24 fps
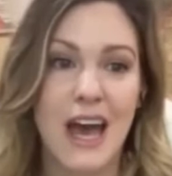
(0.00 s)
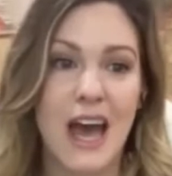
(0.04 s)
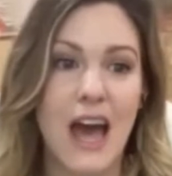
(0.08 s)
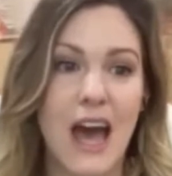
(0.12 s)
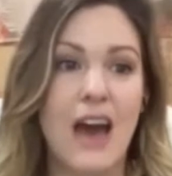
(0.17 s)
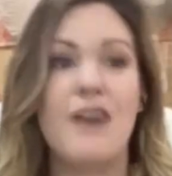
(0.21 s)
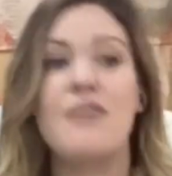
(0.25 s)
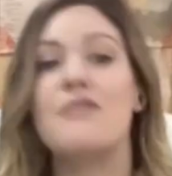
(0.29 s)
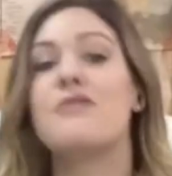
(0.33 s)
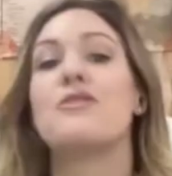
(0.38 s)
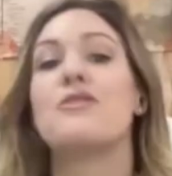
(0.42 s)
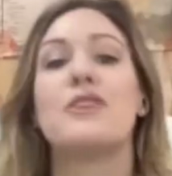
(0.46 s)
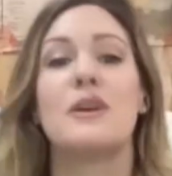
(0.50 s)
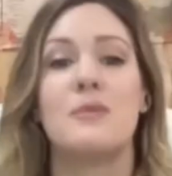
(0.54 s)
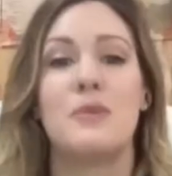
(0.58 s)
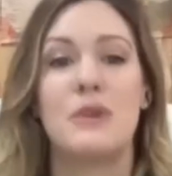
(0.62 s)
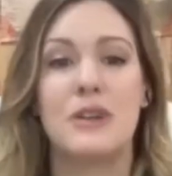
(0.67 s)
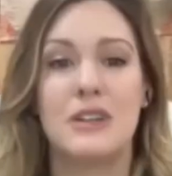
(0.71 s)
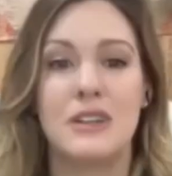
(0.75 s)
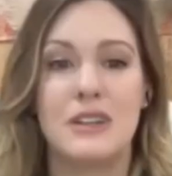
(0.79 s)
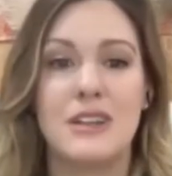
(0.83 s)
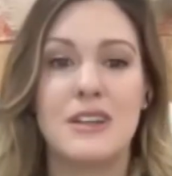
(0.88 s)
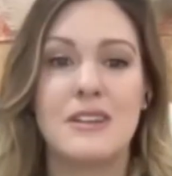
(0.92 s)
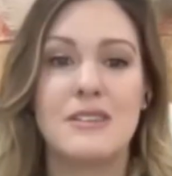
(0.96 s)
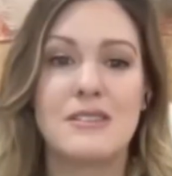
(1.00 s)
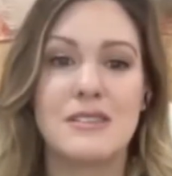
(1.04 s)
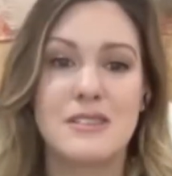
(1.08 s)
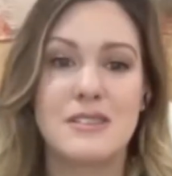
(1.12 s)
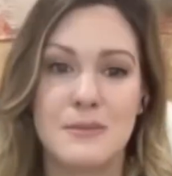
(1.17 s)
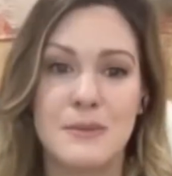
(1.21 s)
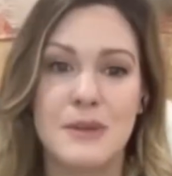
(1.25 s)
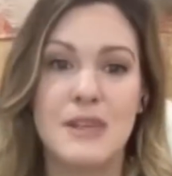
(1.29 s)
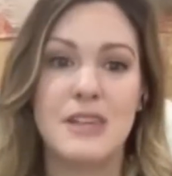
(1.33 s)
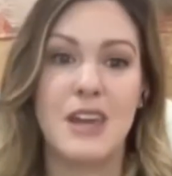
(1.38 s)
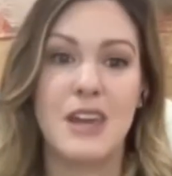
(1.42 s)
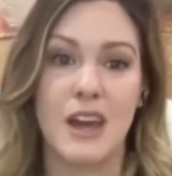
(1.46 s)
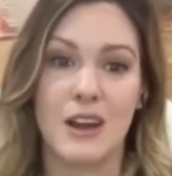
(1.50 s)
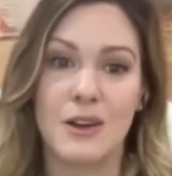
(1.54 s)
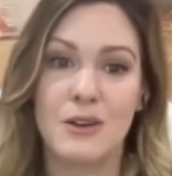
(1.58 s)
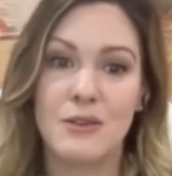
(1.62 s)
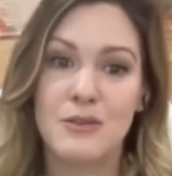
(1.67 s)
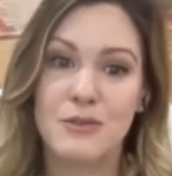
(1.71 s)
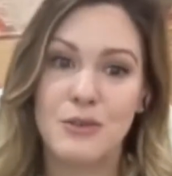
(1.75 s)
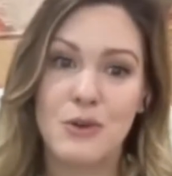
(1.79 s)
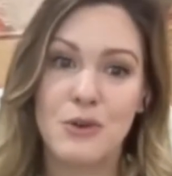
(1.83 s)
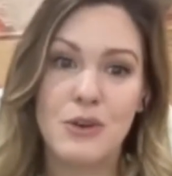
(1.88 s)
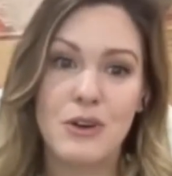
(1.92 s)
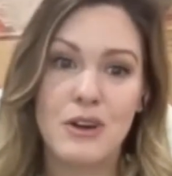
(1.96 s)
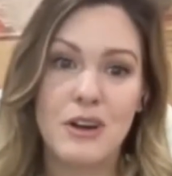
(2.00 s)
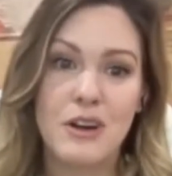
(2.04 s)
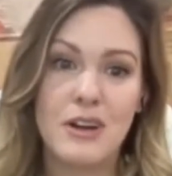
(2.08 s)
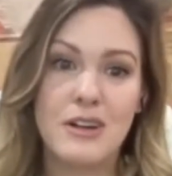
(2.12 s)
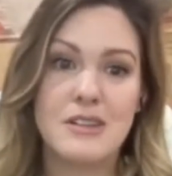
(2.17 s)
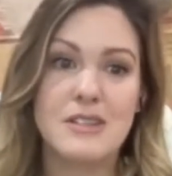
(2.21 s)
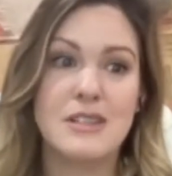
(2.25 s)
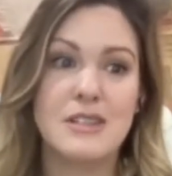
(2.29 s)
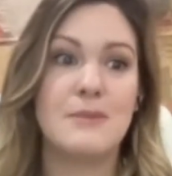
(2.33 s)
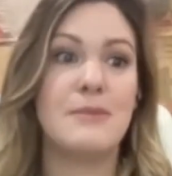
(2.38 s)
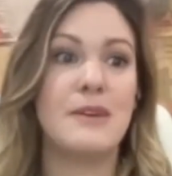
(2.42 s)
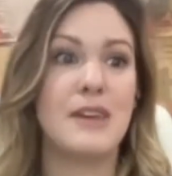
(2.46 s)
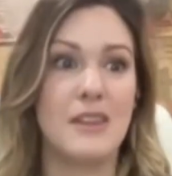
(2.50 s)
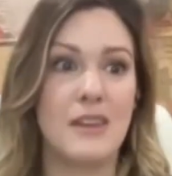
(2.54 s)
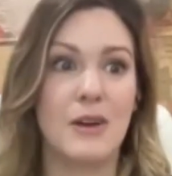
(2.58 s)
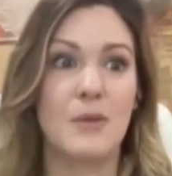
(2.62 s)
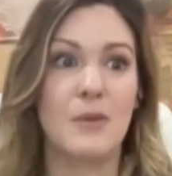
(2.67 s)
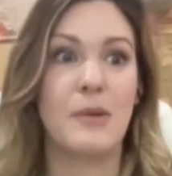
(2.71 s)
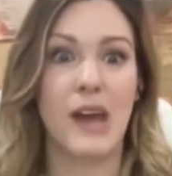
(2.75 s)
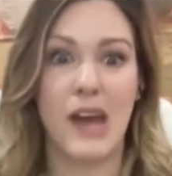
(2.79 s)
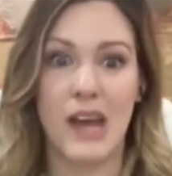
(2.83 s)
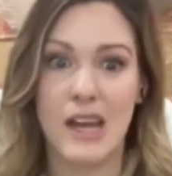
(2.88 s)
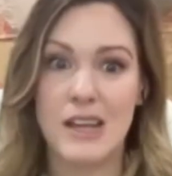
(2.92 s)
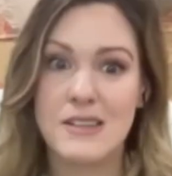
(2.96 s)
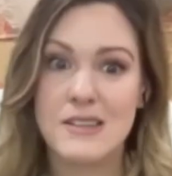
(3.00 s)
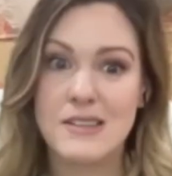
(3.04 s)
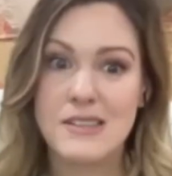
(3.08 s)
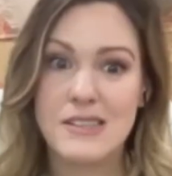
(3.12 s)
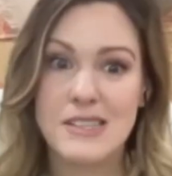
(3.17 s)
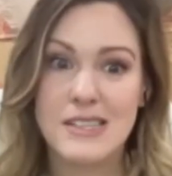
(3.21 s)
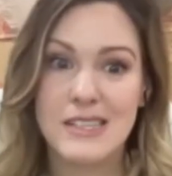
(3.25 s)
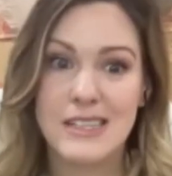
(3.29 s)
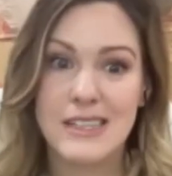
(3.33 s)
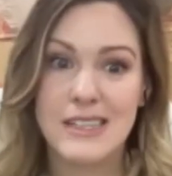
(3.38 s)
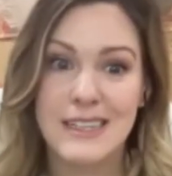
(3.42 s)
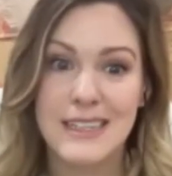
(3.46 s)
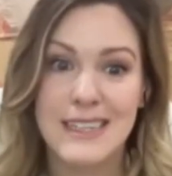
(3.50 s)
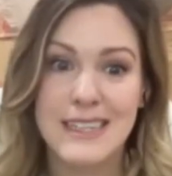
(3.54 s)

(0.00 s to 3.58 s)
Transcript: everyone needs to be cared for to be their best.